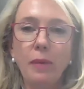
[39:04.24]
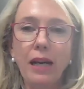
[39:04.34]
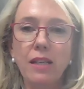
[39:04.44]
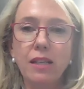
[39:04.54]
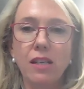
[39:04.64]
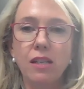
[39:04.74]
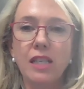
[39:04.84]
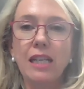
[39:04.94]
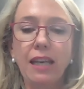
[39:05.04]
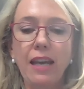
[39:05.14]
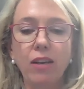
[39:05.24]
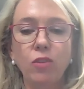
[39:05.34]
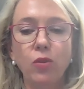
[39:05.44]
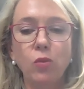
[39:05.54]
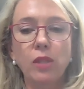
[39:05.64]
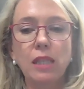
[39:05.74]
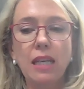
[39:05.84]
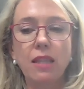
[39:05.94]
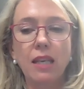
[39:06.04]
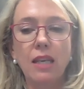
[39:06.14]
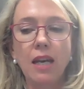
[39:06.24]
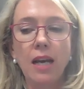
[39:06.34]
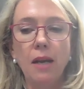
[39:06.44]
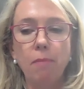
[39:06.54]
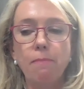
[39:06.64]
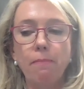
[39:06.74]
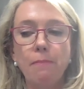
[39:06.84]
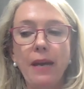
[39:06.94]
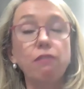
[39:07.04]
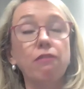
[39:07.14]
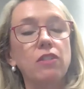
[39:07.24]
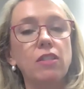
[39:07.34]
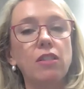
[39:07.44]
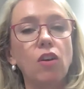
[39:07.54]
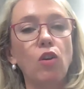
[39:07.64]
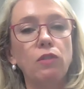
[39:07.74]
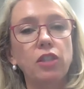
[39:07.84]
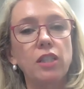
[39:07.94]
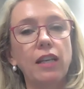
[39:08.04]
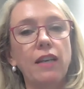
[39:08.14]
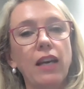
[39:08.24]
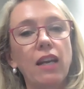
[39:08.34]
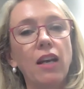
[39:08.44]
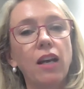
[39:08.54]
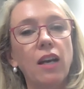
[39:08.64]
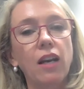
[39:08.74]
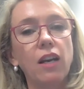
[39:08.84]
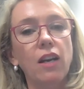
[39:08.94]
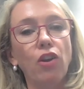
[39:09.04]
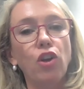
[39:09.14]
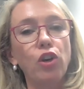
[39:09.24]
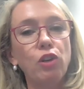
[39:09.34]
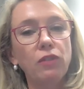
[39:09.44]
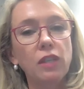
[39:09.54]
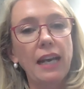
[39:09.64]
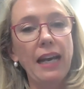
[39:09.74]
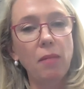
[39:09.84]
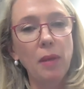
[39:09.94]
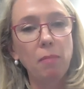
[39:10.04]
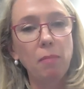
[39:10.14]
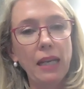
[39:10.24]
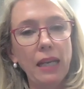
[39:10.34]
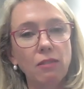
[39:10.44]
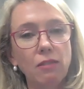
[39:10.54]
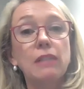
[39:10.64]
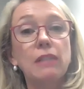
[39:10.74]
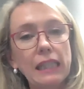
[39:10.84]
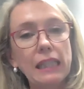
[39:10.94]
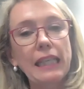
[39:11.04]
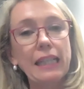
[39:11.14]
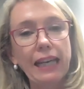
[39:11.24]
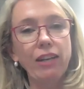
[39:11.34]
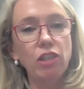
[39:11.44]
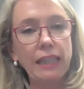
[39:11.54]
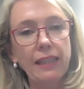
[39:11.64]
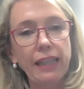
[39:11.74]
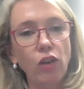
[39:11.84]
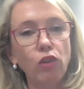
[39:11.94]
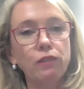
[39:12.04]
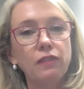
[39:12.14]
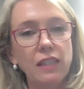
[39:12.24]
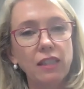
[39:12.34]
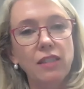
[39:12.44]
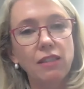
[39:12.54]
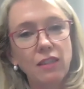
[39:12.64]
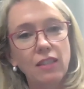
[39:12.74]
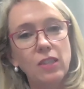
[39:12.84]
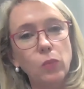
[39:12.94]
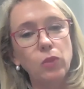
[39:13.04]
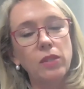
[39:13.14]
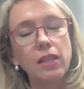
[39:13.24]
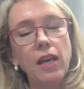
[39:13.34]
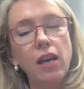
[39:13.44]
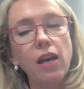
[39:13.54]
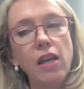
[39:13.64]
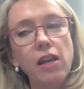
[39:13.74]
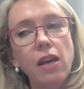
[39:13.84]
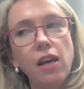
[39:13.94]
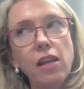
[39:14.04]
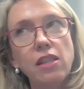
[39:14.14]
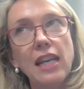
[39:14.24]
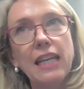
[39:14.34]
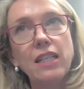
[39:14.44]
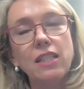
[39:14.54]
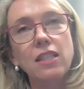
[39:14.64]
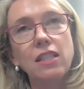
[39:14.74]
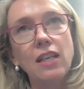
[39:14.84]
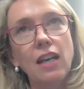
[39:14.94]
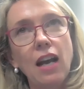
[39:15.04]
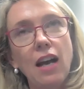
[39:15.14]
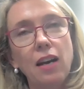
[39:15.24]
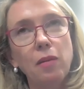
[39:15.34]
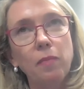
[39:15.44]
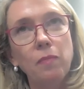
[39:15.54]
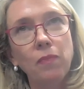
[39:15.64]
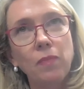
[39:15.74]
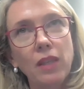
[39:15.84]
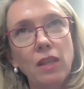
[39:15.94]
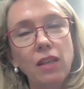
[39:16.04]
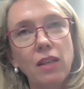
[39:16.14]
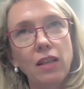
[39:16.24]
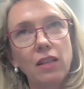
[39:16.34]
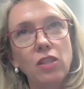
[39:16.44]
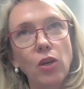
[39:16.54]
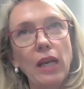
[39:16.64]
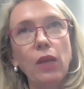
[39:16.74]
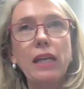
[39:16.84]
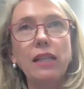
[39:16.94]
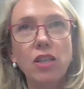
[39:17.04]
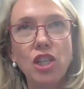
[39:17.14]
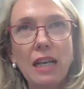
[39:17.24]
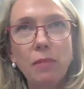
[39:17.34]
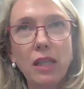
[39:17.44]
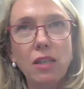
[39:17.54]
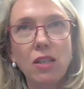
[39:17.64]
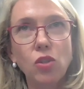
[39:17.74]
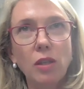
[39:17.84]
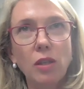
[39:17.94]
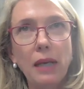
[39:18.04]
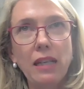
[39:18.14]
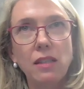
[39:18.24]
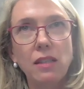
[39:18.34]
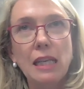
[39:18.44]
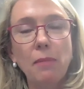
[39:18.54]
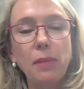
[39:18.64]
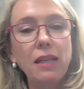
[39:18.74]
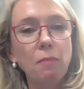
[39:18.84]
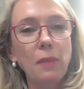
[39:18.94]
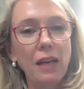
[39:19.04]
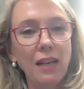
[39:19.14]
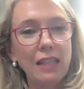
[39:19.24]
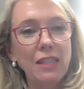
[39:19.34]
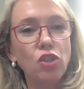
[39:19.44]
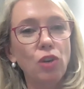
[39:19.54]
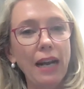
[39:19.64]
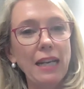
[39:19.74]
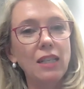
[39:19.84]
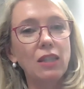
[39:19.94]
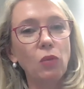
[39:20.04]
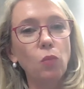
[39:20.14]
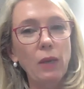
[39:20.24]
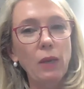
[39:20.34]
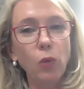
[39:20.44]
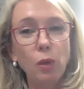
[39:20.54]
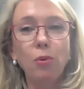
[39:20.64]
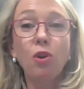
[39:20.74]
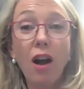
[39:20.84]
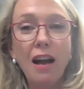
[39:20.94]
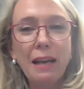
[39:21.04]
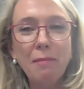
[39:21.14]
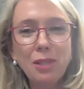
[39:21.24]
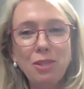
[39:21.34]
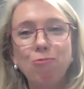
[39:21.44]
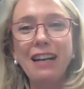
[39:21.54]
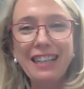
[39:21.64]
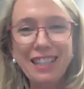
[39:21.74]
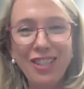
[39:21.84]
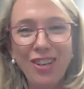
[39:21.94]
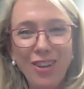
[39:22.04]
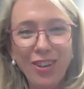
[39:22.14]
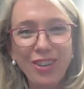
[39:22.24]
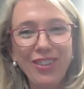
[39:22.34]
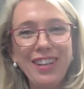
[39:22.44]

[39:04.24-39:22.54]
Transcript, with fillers: about telehealth or see the benefits of it. And then COVID came and made it really glaringly obvious that this was needed. Um, so, anyway, it's a shame that it took a pandemic, but it's great that we were primed, ready to go,